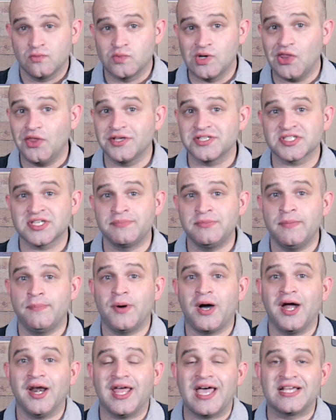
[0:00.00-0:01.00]
Relics can be
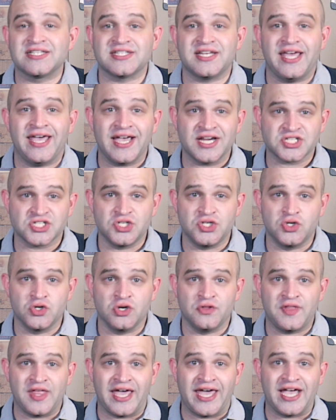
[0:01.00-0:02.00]
bought as an action
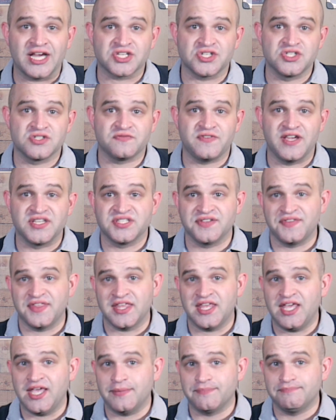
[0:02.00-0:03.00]
during the actions phase of the
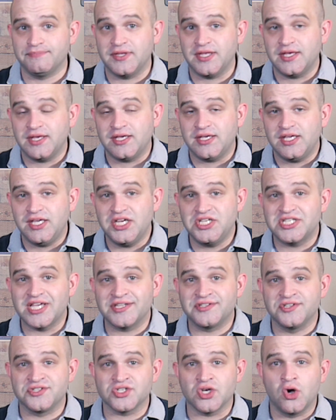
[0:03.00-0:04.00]
game. Each
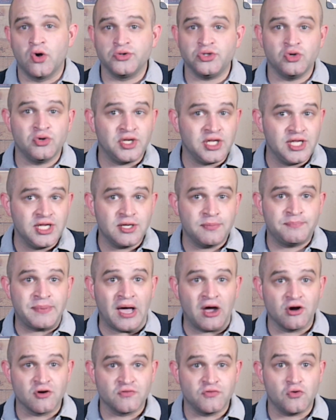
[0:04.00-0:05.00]
has its own unique,
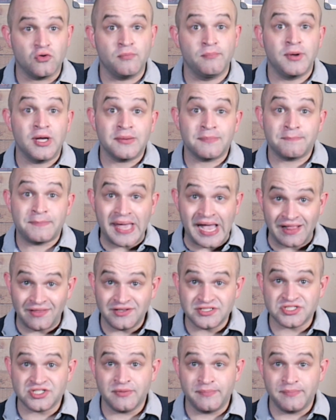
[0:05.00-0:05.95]
powerful, but balanced